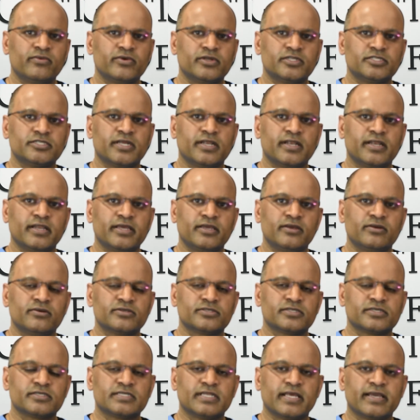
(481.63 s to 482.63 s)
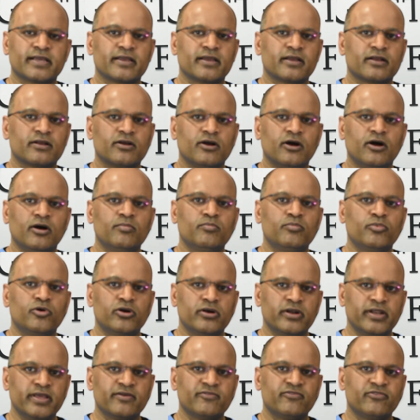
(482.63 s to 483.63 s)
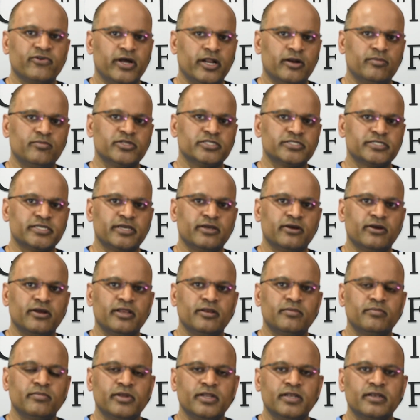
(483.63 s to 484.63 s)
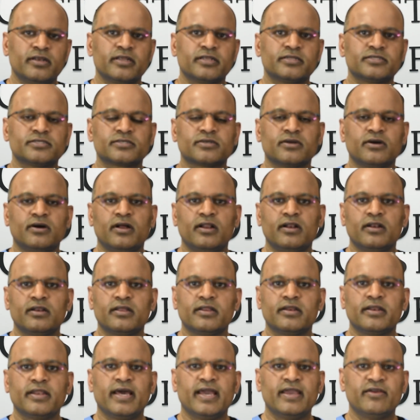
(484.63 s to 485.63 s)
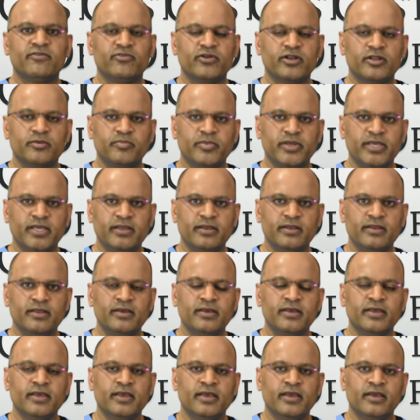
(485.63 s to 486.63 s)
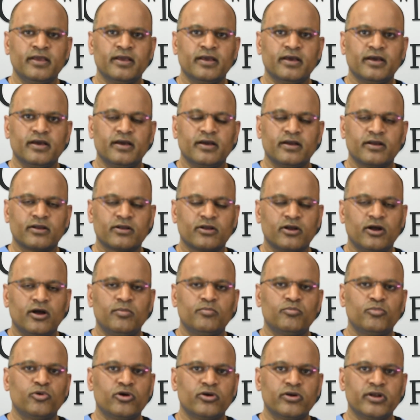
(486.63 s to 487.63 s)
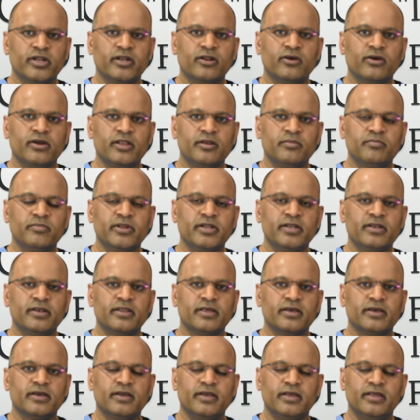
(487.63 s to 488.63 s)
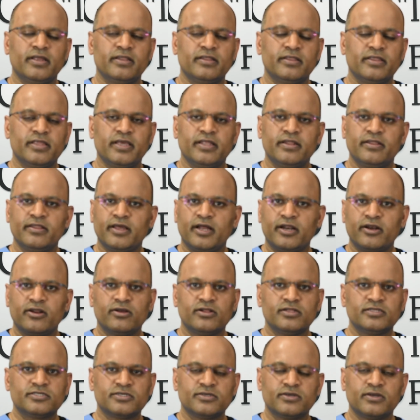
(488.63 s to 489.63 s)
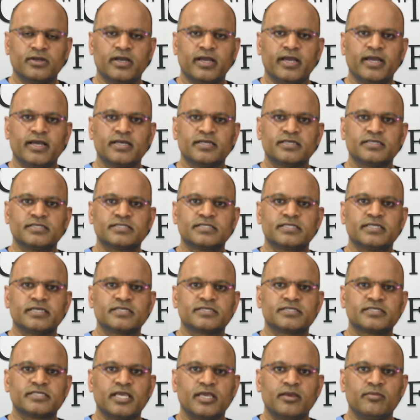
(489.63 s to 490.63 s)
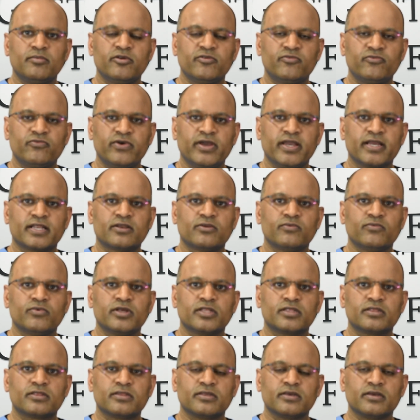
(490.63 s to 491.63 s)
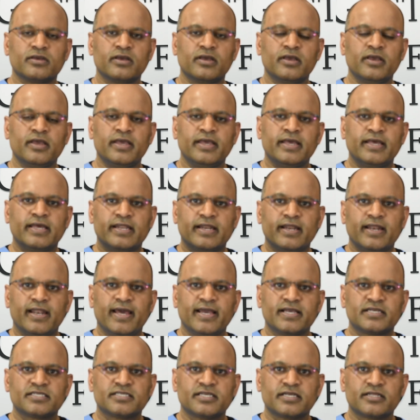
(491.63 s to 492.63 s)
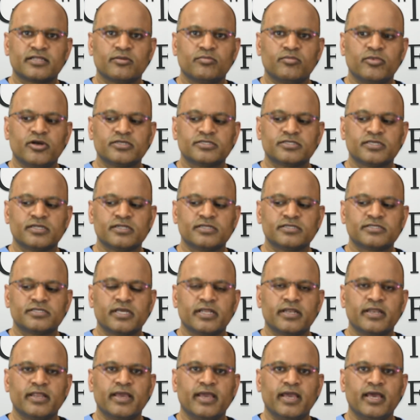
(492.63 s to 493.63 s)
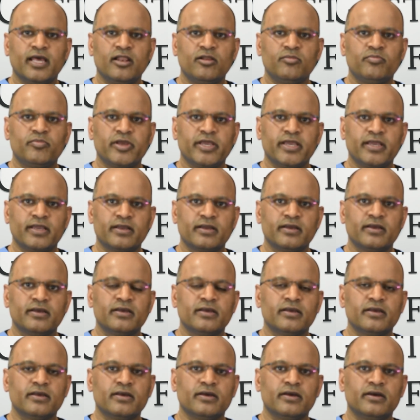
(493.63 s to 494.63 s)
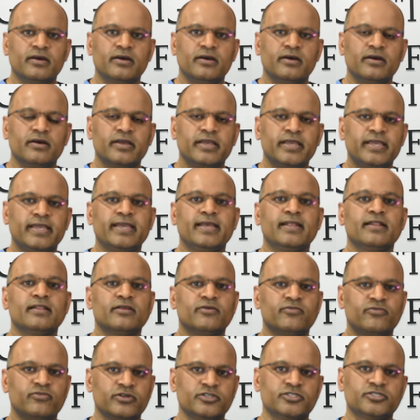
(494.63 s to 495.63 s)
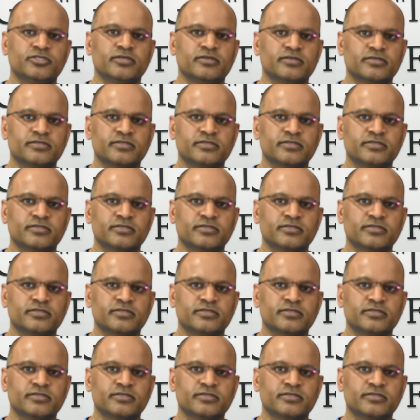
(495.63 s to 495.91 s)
we generally use is like a compounding pharmacy ointment. It's called a nifedipine compounded ointment, and then that also has this same effect with relaxing the muscles and helping heal the fissures.